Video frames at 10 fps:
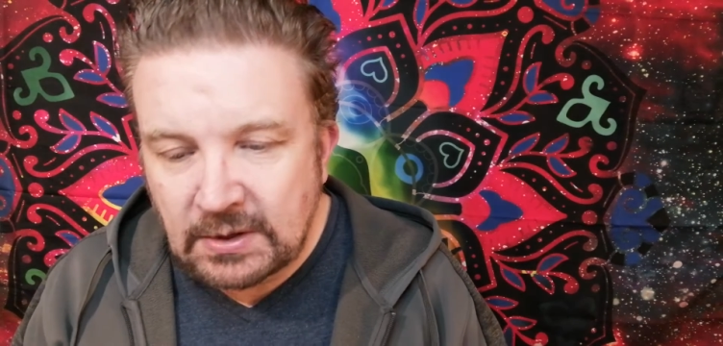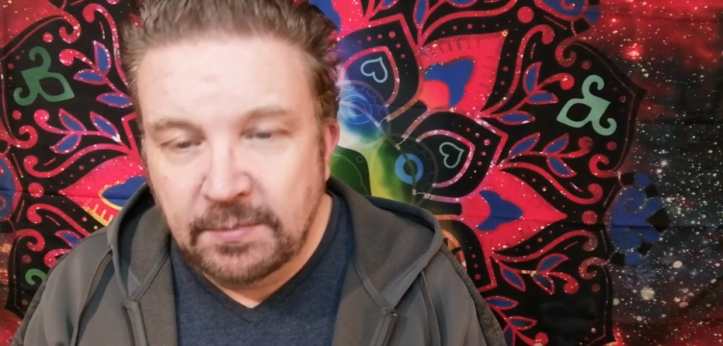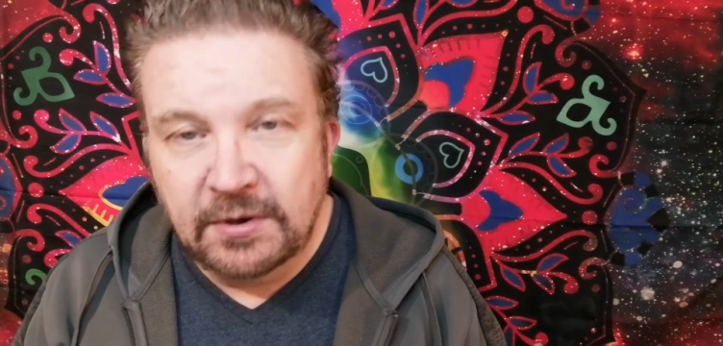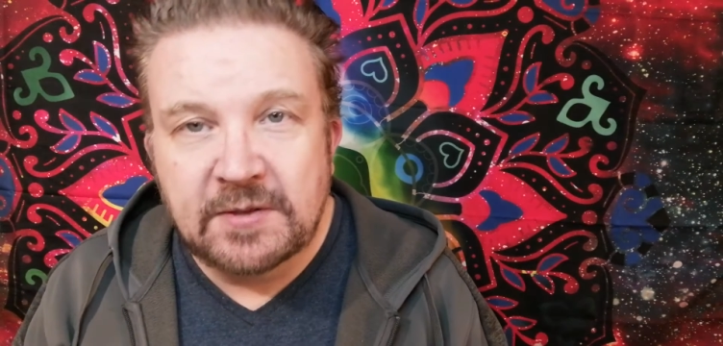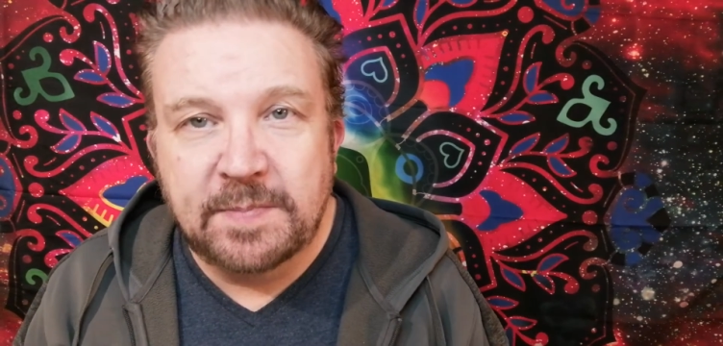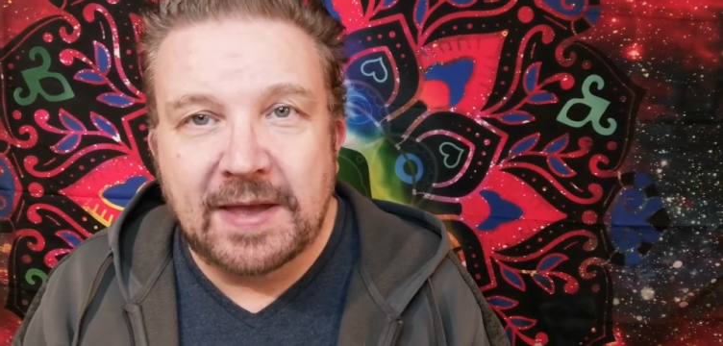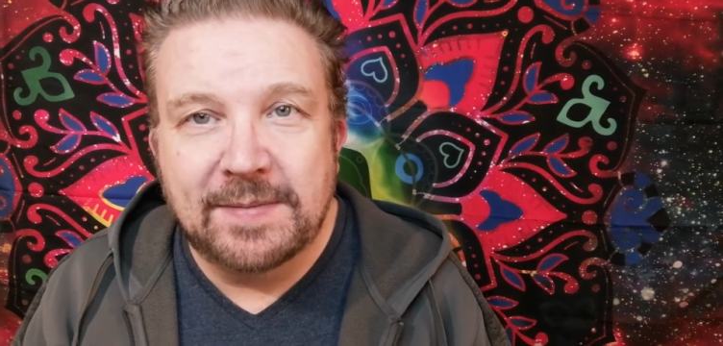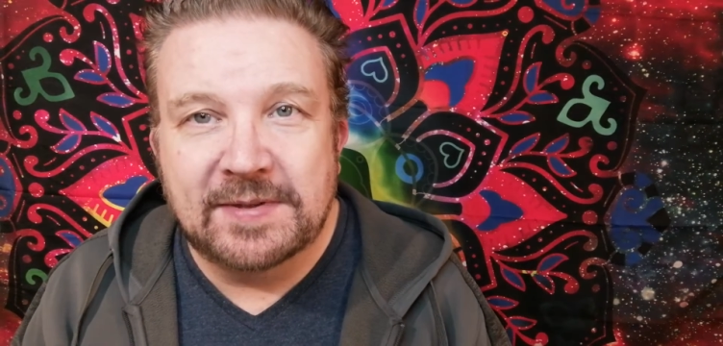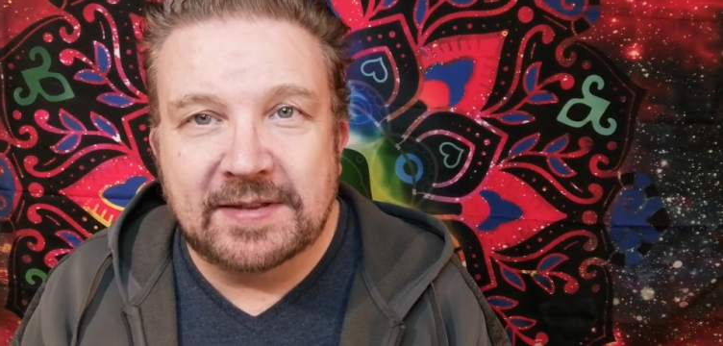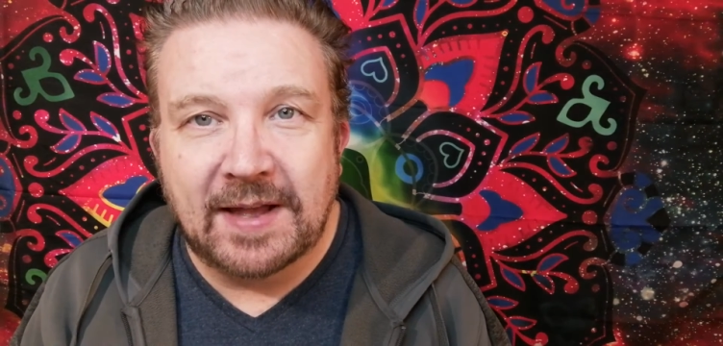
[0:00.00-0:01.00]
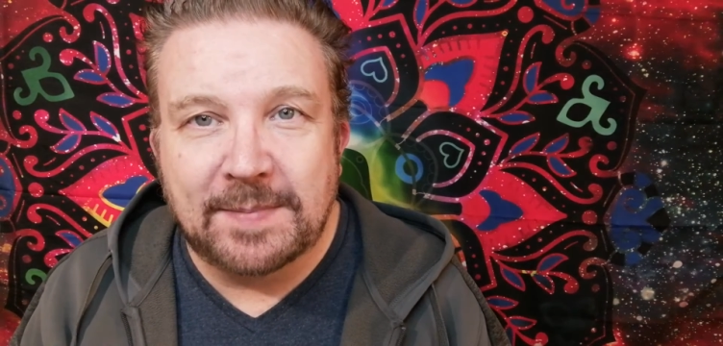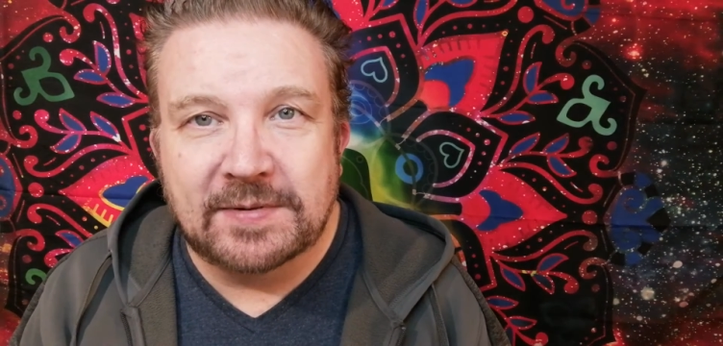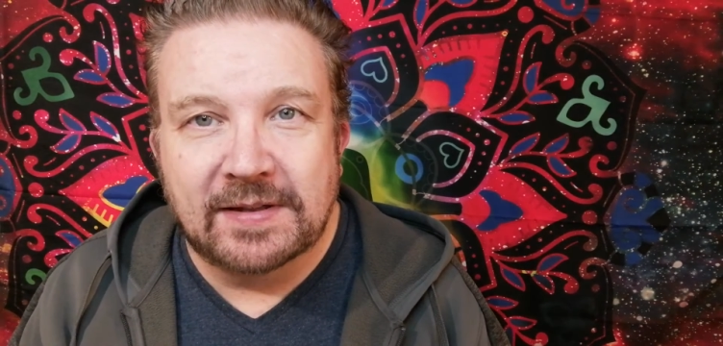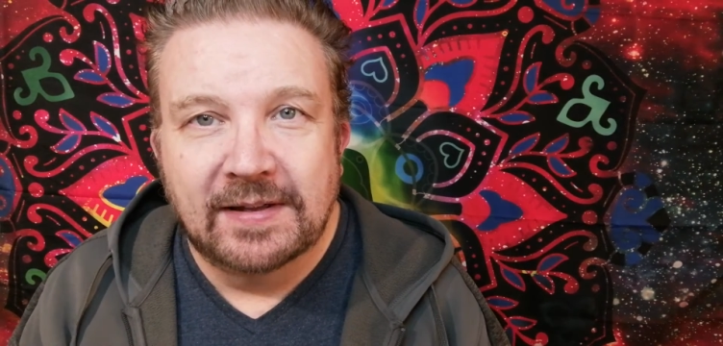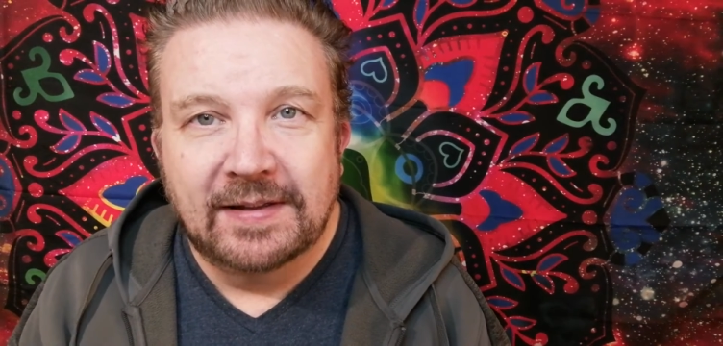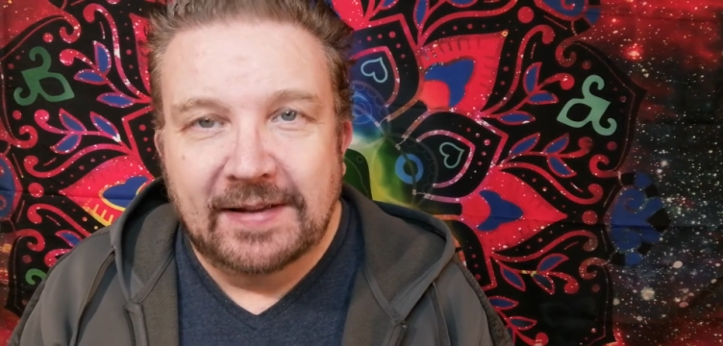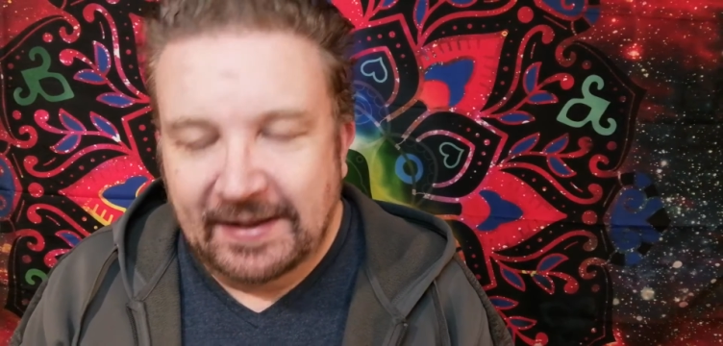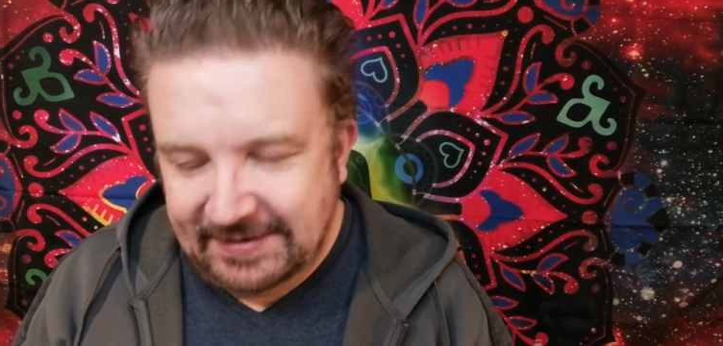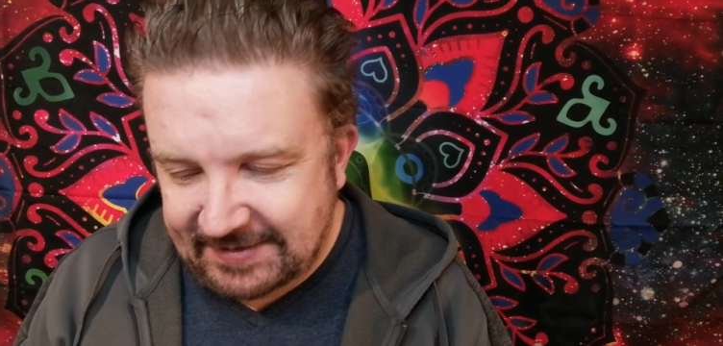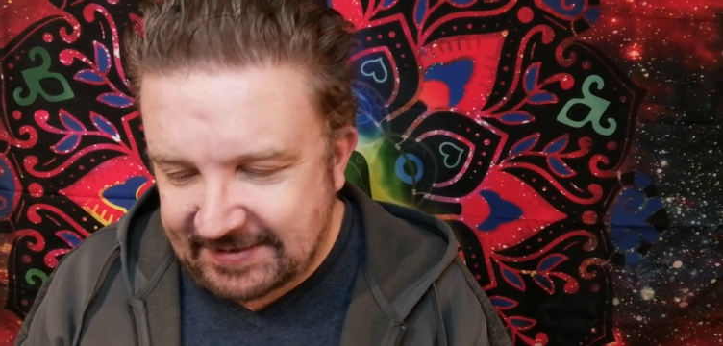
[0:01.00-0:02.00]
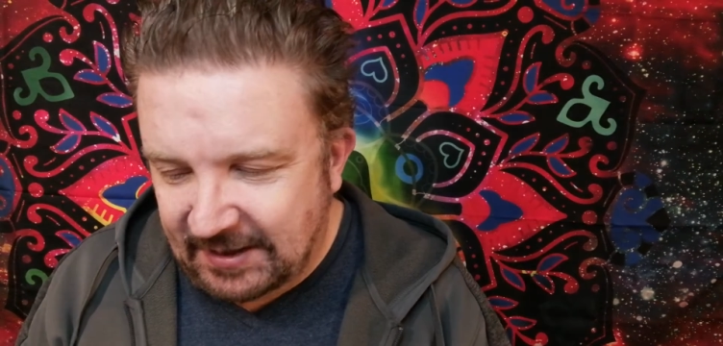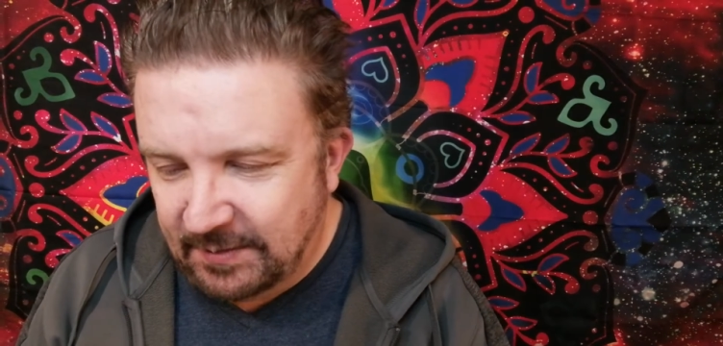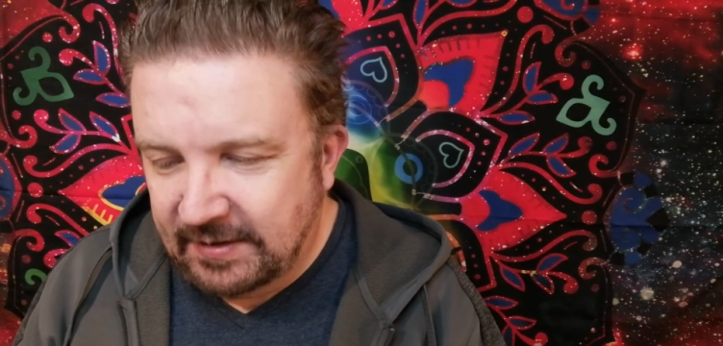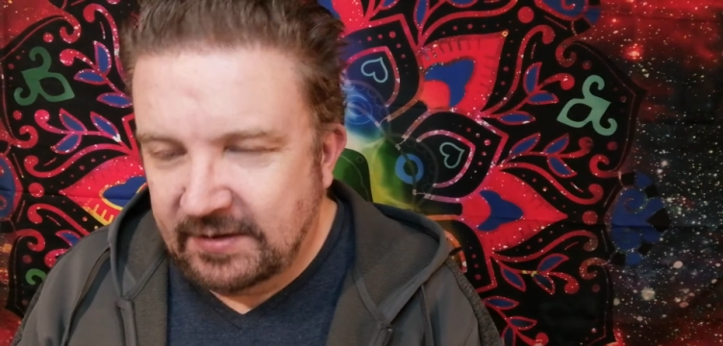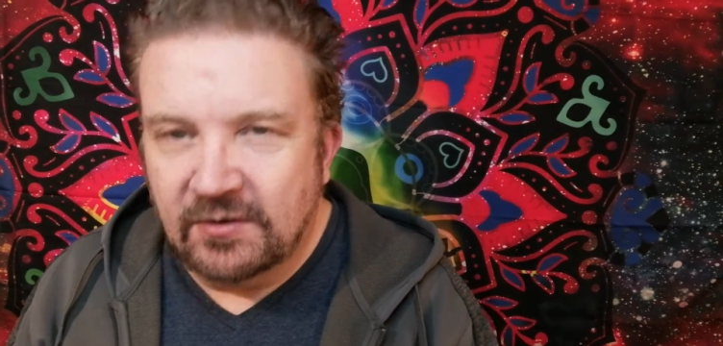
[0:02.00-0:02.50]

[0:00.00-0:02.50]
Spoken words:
but it's baby steps, and celebrating